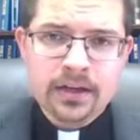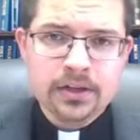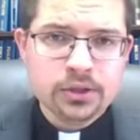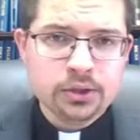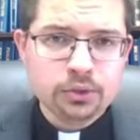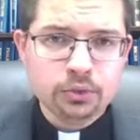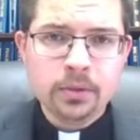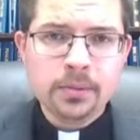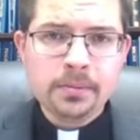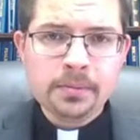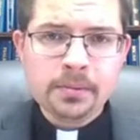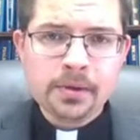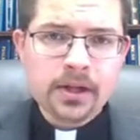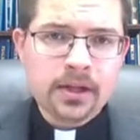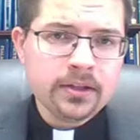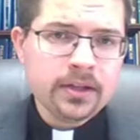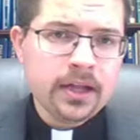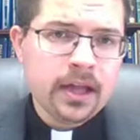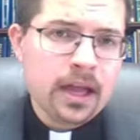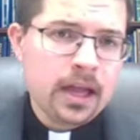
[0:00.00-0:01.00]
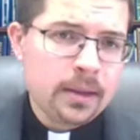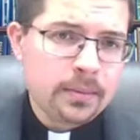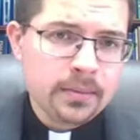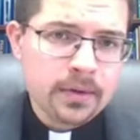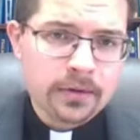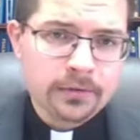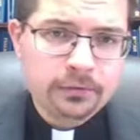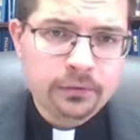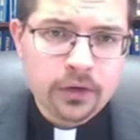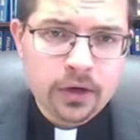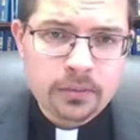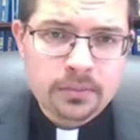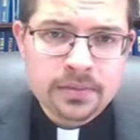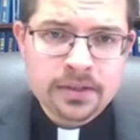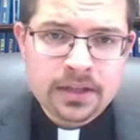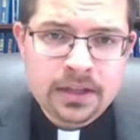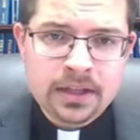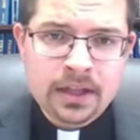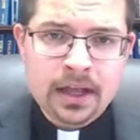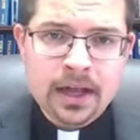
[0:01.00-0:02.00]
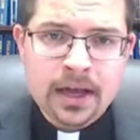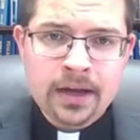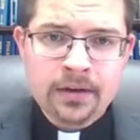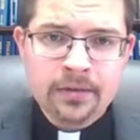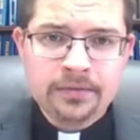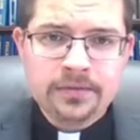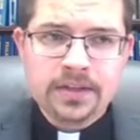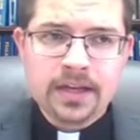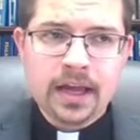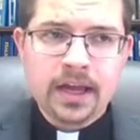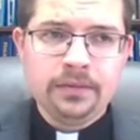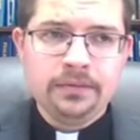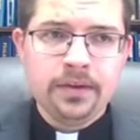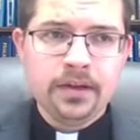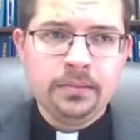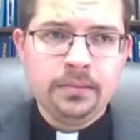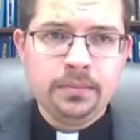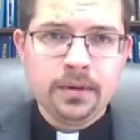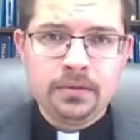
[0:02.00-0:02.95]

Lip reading: Zerubbabel came from the line of David,